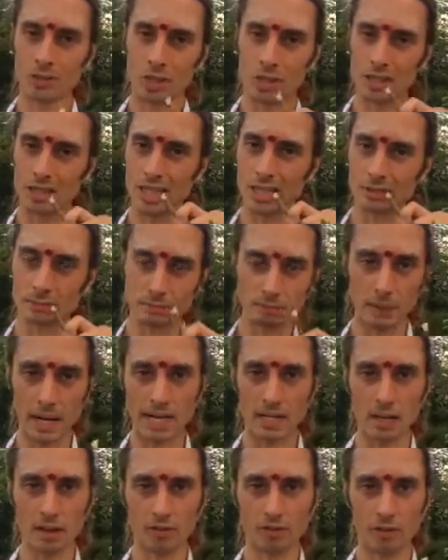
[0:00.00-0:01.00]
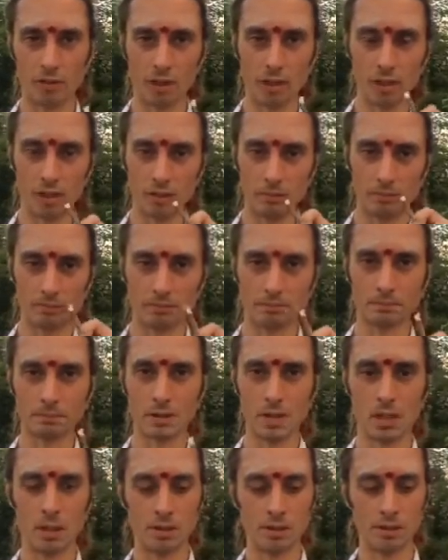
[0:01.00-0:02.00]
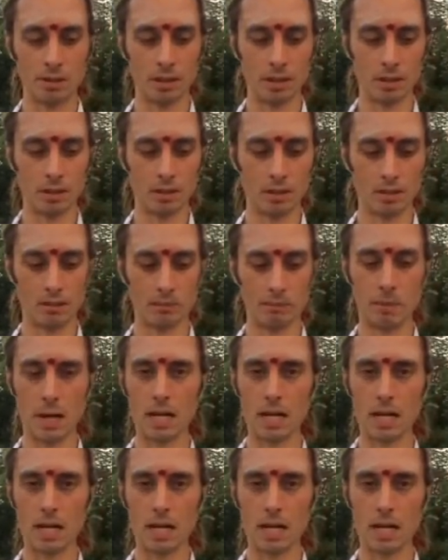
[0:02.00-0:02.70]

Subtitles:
just bite off the